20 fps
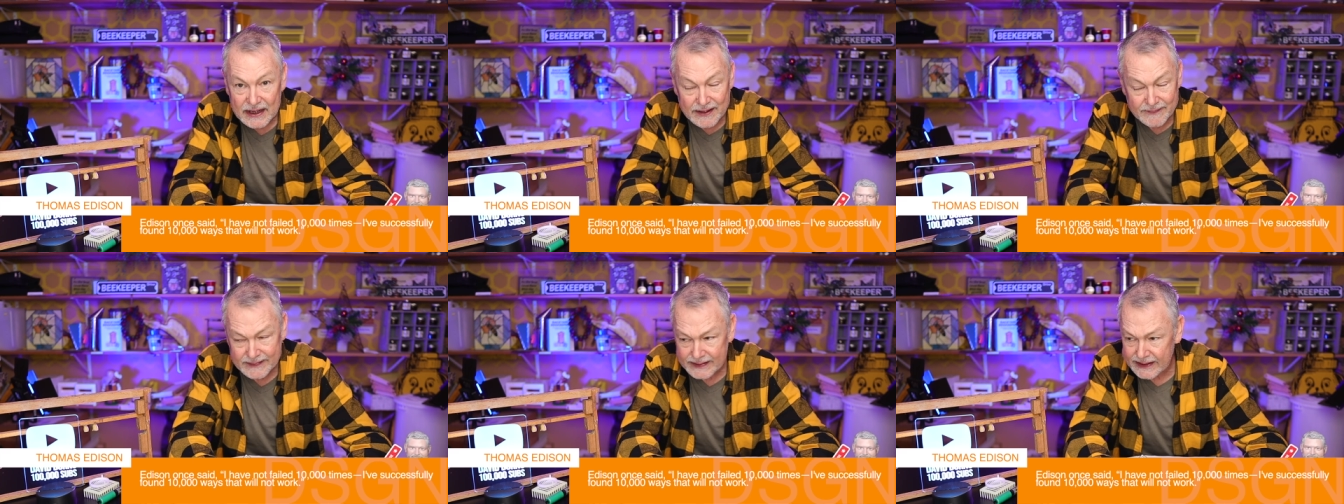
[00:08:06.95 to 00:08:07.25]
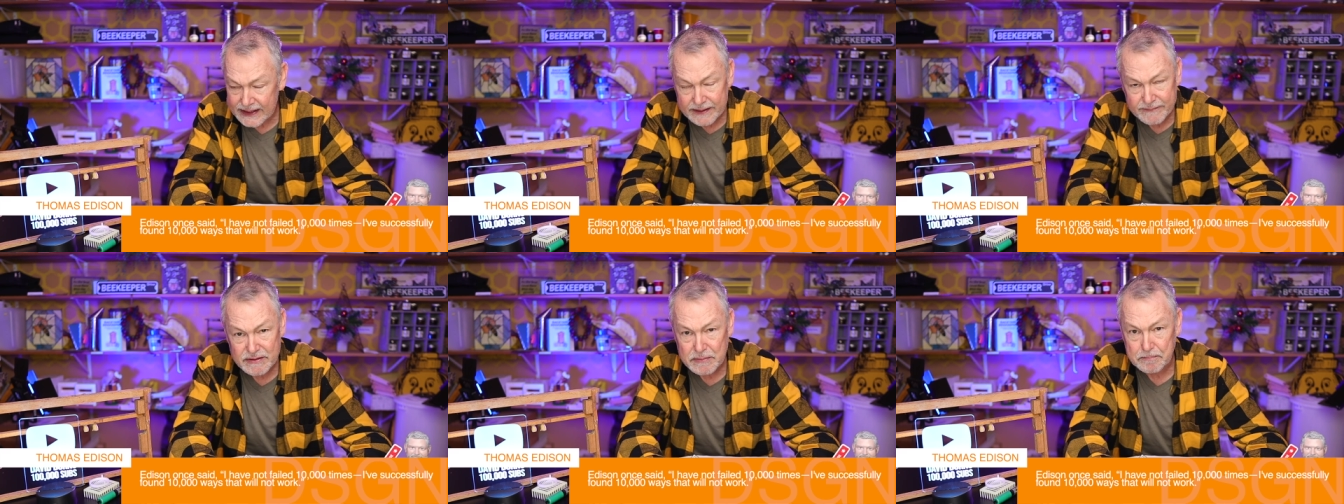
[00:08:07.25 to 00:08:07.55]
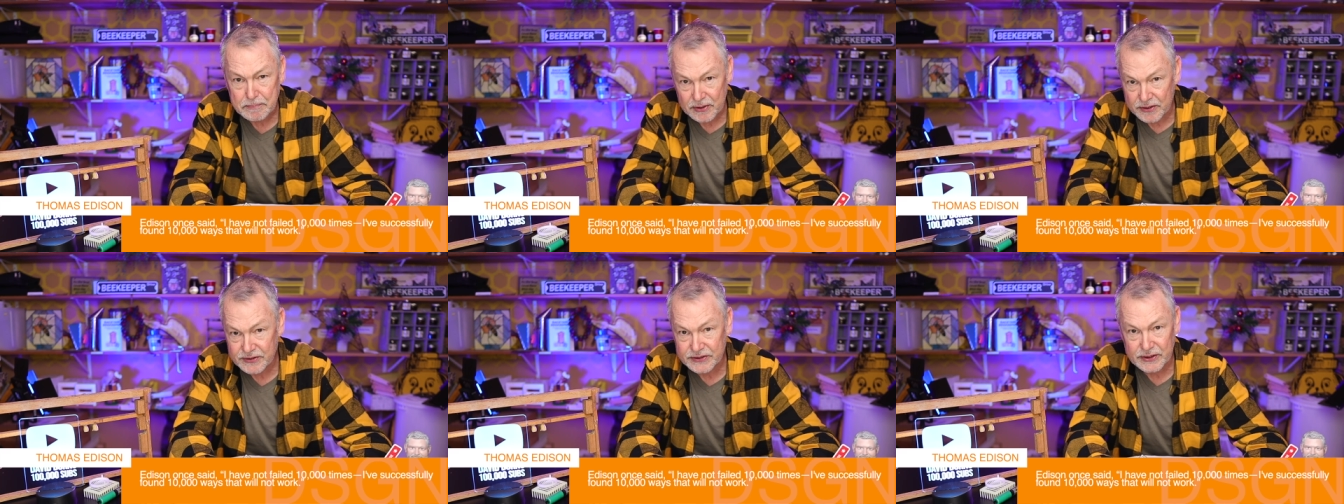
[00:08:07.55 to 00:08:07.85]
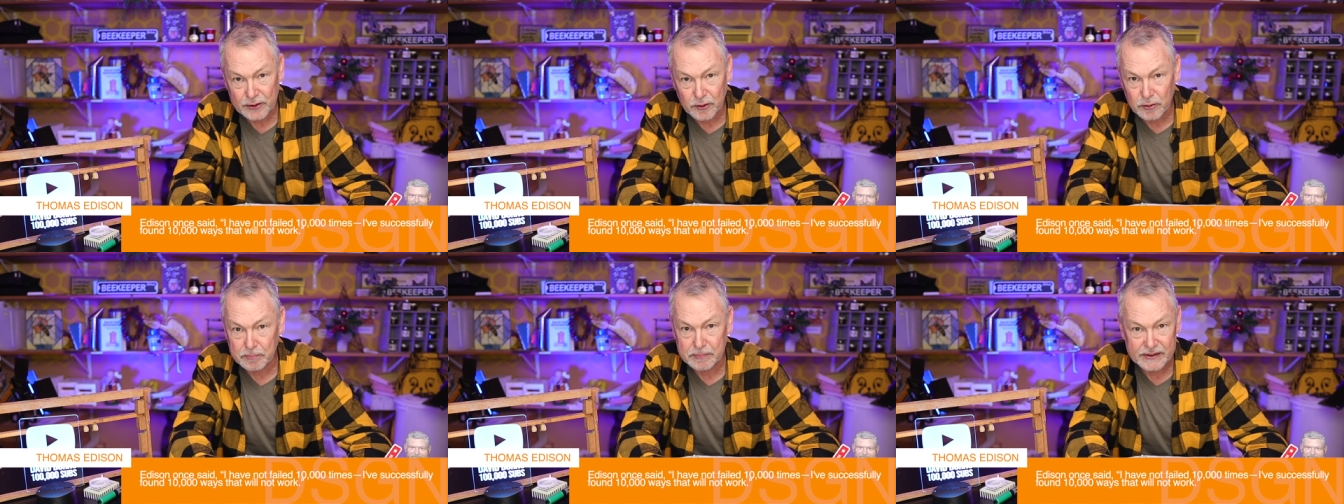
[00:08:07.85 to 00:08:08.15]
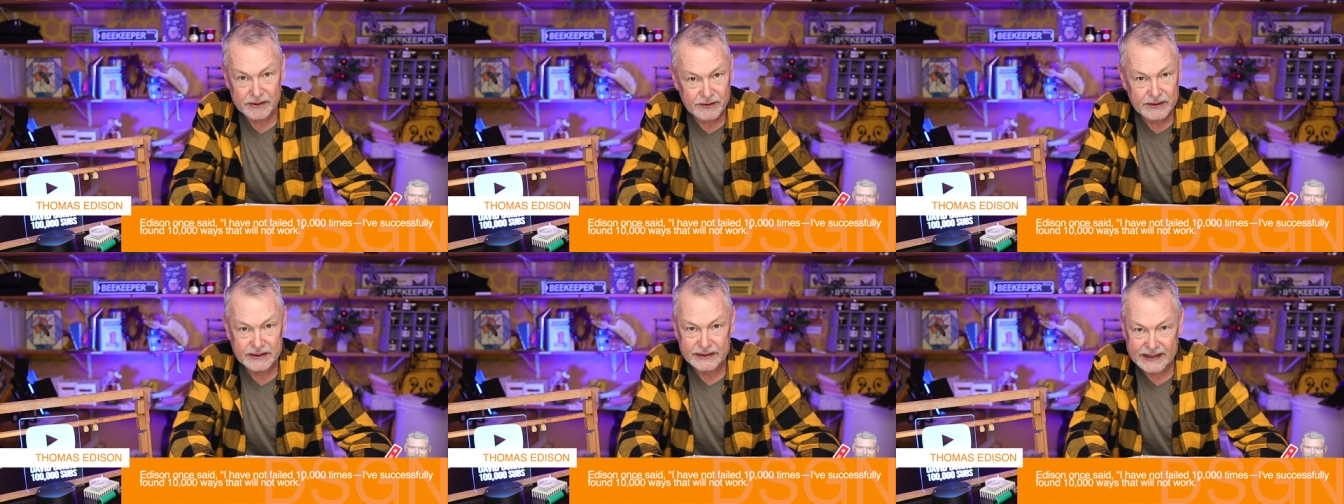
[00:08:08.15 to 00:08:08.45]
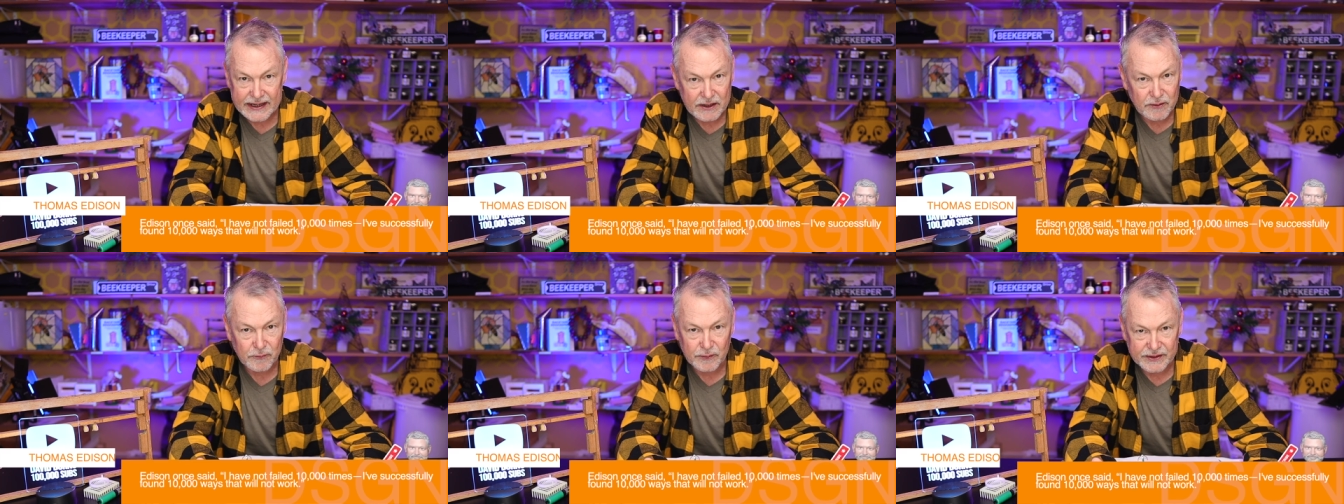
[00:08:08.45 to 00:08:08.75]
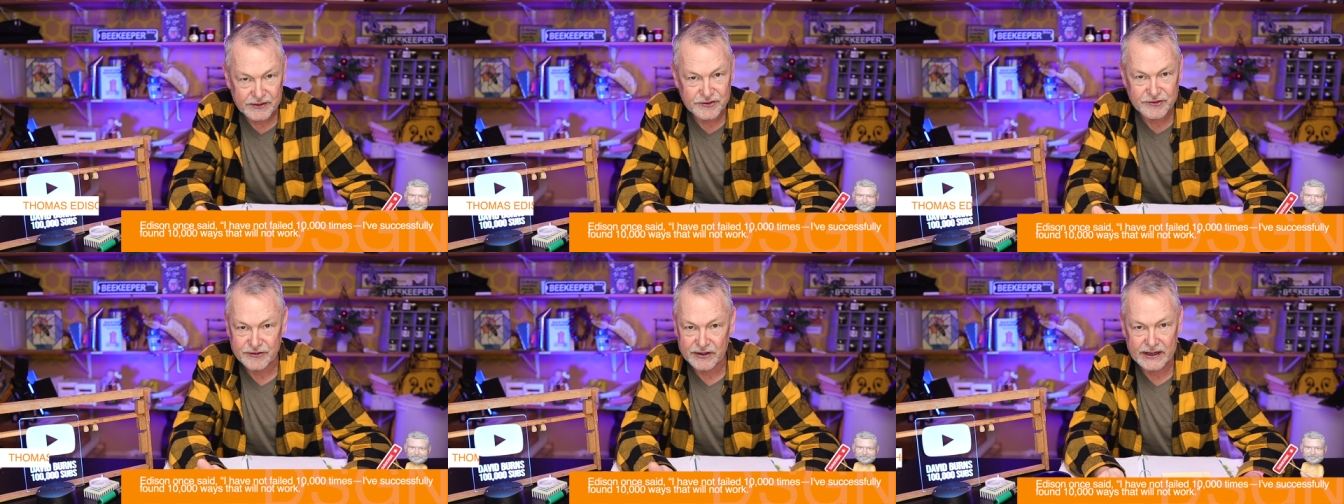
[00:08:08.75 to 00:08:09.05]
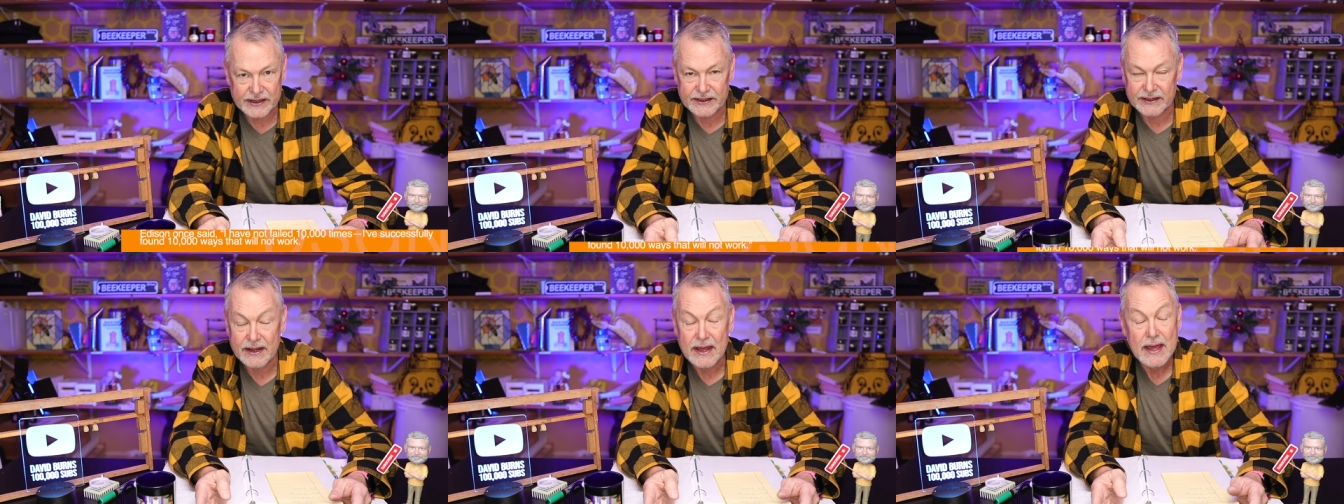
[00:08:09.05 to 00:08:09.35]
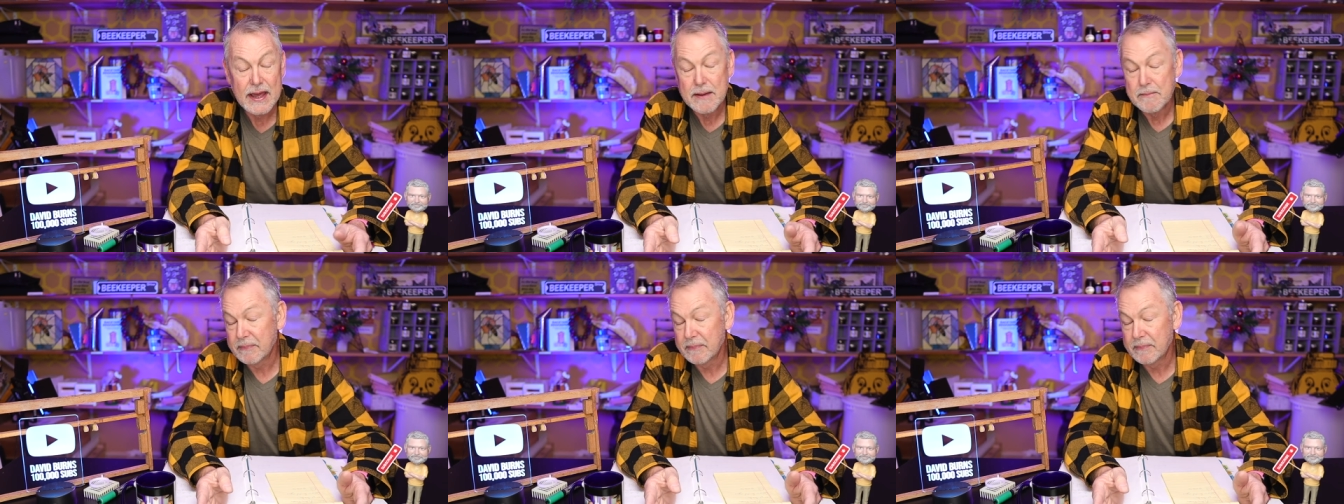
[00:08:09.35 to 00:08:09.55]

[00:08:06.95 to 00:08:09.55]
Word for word: I think he even burnt the whole building down once trying to,